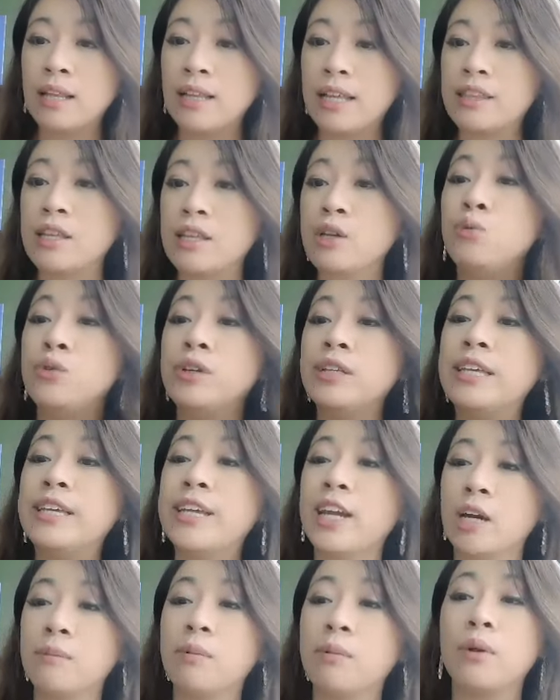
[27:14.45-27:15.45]
Like they really
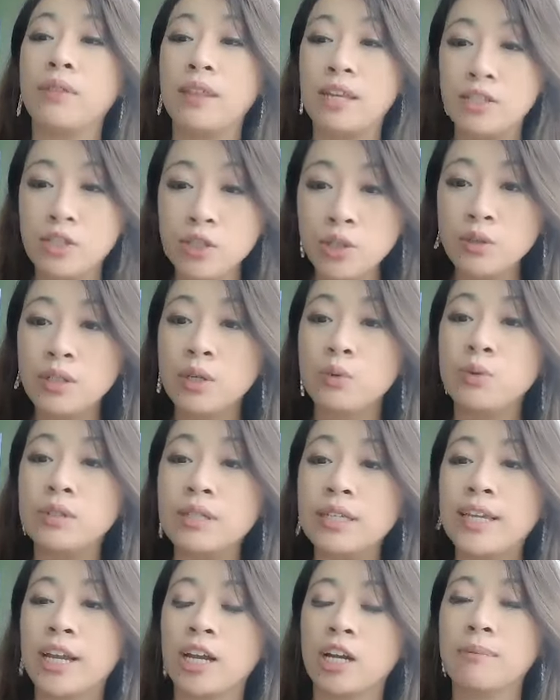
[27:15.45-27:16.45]
care about what they do, they
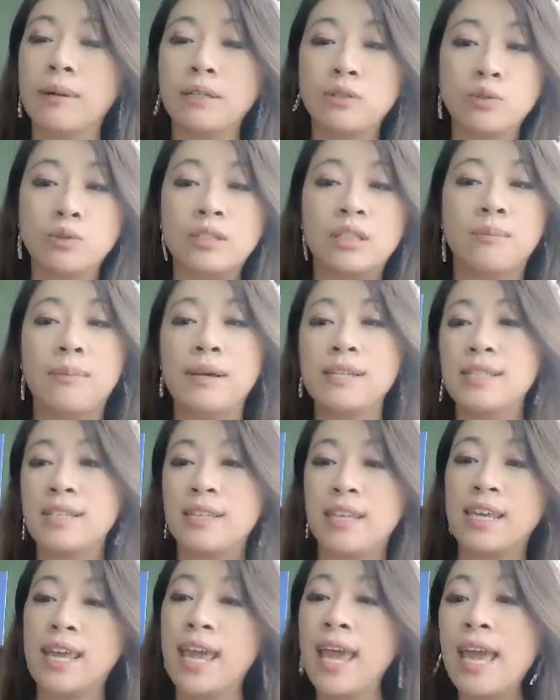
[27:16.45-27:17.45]
really care about doing the best
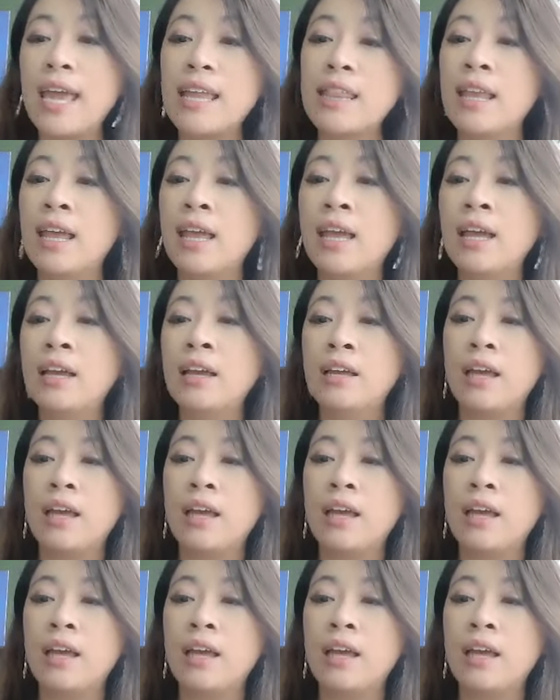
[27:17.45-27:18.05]
that they can.